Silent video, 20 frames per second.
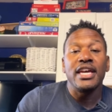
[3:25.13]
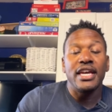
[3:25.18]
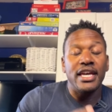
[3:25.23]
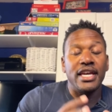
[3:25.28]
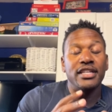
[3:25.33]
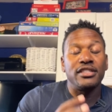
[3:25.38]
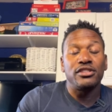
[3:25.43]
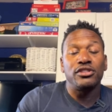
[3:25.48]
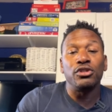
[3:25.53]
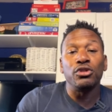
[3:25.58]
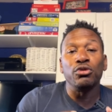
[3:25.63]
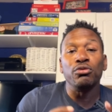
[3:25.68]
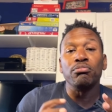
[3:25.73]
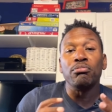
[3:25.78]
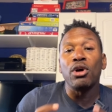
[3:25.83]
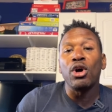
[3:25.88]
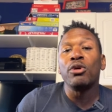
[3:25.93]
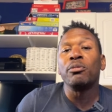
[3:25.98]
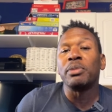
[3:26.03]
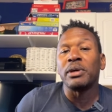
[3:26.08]
is to
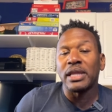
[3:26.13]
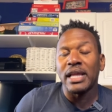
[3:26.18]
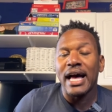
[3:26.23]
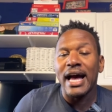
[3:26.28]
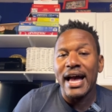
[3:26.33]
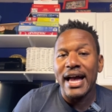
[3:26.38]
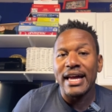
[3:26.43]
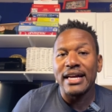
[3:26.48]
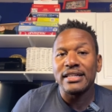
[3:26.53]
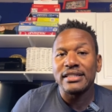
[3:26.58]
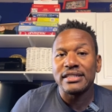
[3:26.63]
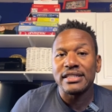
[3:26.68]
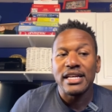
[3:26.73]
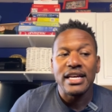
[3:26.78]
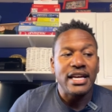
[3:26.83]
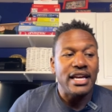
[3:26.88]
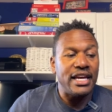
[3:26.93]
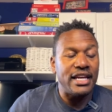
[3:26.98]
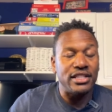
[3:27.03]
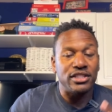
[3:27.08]
mobilize,
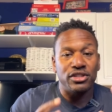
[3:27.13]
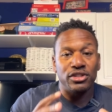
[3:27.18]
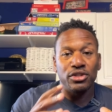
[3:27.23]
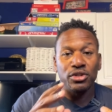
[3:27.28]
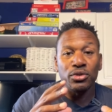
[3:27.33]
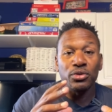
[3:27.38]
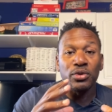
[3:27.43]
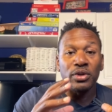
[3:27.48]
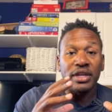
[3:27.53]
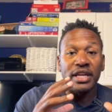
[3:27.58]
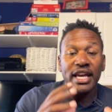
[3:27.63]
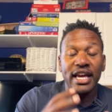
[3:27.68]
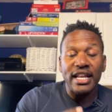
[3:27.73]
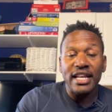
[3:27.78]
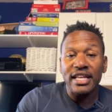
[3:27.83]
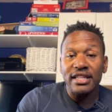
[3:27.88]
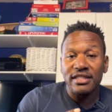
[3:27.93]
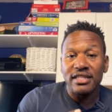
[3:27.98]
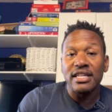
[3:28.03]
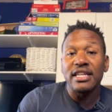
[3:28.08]
is to get
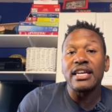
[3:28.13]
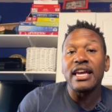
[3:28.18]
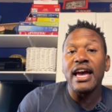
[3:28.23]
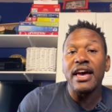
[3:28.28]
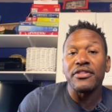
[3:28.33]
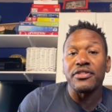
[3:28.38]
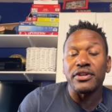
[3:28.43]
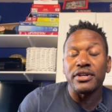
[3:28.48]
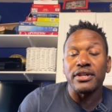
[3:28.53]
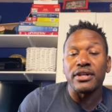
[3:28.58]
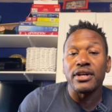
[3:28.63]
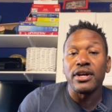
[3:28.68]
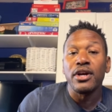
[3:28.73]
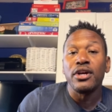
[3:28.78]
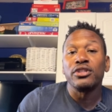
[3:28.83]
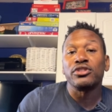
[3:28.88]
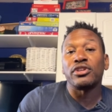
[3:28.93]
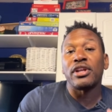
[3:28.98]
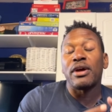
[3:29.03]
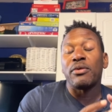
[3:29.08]
it together
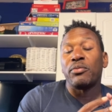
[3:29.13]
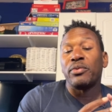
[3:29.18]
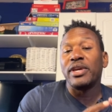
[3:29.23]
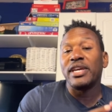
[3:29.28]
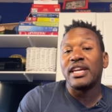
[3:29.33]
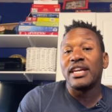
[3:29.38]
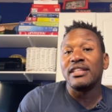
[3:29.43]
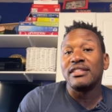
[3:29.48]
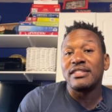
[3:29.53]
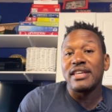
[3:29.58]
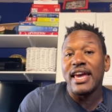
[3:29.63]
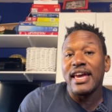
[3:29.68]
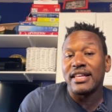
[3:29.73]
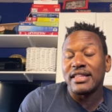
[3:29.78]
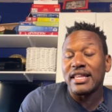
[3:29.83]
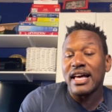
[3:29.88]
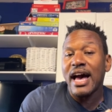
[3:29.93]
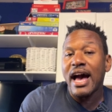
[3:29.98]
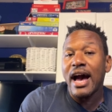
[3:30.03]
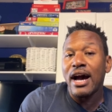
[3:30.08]
so that we can take
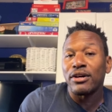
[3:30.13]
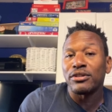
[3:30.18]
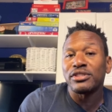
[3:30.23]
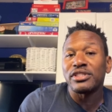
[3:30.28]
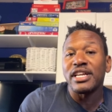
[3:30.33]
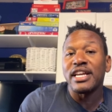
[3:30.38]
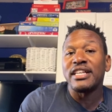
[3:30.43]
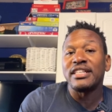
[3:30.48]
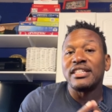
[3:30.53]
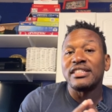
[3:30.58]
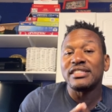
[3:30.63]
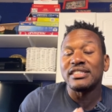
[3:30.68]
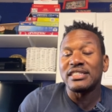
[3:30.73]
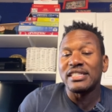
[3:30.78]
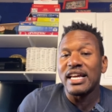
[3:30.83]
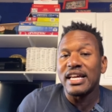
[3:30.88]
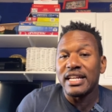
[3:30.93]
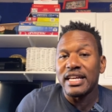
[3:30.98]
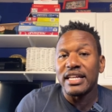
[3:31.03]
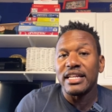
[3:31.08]
the House and the
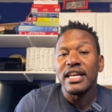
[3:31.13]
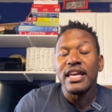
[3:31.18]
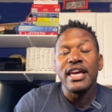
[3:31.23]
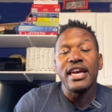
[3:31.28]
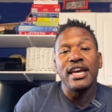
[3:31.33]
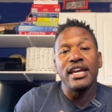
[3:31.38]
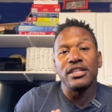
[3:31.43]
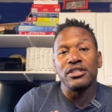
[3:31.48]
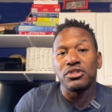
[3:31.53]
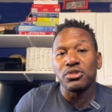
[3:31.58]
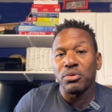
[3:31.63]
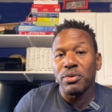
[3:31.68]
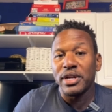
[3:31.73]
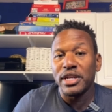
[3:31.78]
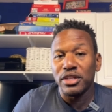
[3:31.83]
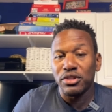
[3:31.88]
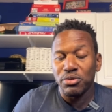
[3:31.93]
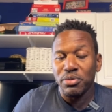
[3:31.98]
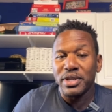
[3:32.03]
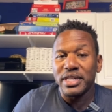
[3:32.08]
Senate in
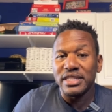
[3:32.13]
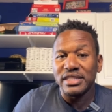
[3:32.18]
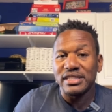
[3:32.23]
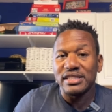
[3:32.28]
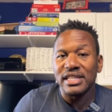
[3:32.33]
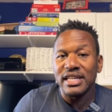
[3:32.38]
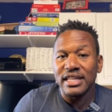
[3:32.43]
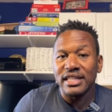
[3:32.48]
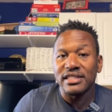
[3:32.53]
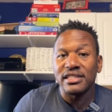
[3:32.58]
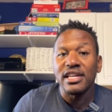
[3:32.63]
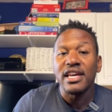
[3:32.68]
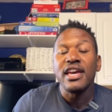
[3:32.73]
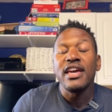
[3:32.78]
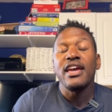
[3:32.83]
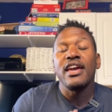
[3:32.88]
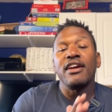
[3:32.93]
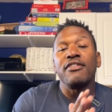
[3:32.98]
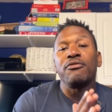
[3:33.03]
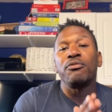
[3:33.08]
2026.
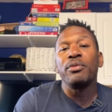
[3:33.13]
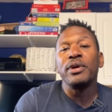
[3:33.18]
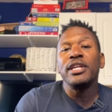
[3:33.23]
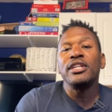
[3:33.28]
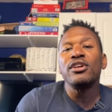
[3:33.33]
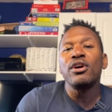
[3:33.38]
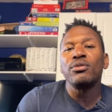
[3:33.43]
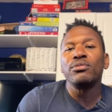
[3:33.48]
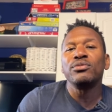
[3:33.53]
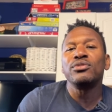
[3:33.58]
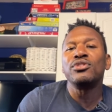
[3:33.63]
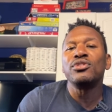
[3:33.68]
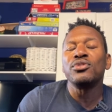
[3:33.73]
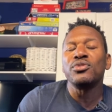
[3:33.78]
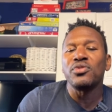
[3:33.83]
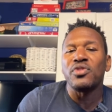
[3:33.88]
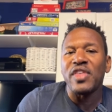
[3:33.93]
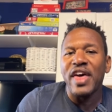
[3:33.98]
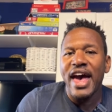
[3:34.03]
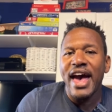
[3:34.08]
If we don't
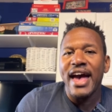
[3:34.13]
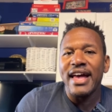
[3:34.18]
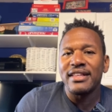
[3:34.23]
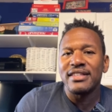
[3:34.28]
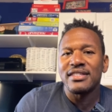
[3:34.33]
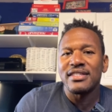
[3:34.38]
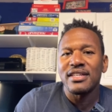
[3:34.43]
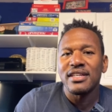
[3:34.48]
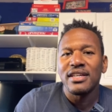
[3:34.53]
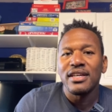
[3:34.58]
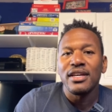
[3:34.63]
do that,